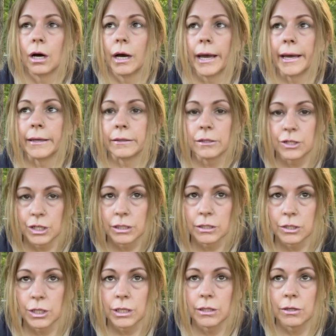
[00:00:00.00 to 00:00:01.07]
and the
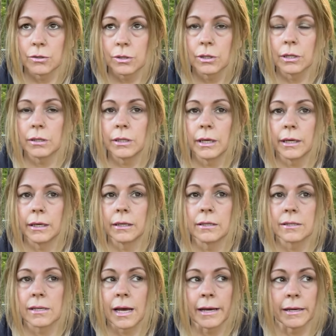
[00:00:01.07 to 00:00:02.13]
Shilajit, those are the
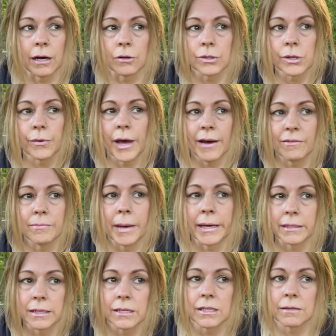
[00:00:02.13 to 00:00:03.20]
things. I also have a
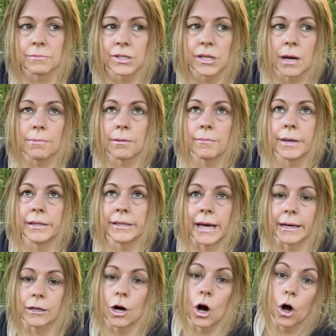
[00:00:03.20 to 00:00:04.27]
magnesium supplement,
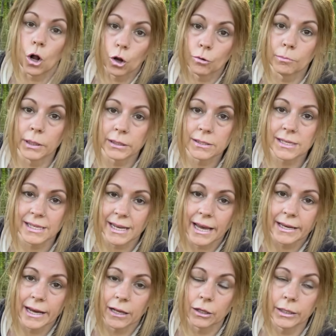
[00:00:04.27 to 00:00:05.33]
that Calm,
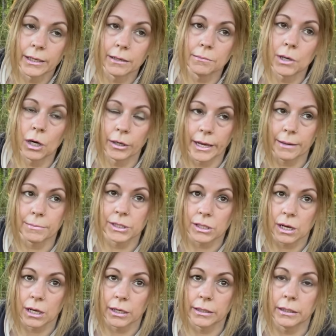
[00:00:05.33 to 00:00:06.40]
C-A-L-M on
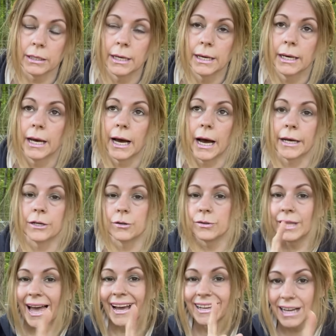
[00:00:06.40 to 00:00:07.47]
Amazon. I,
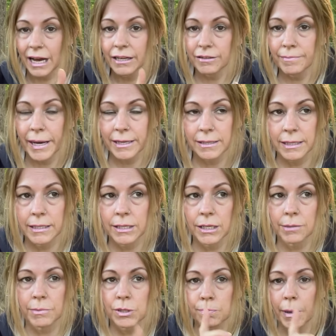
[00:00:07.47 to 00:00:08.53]
that kind of
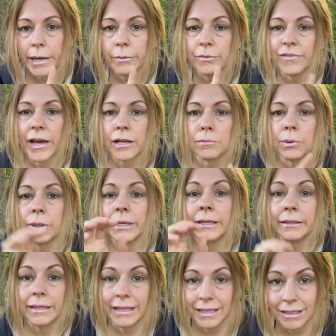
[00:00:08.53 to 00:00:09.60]
magnesium is bioavailable in
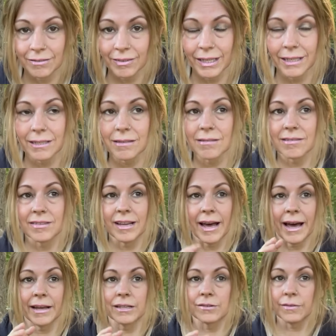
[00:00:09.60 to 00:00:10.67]
the evenings.
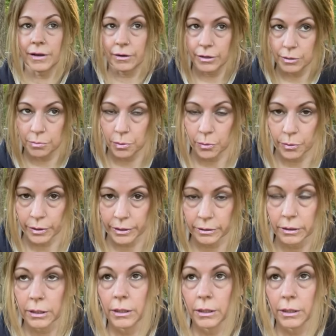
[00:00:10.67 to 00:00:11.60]
That's very important.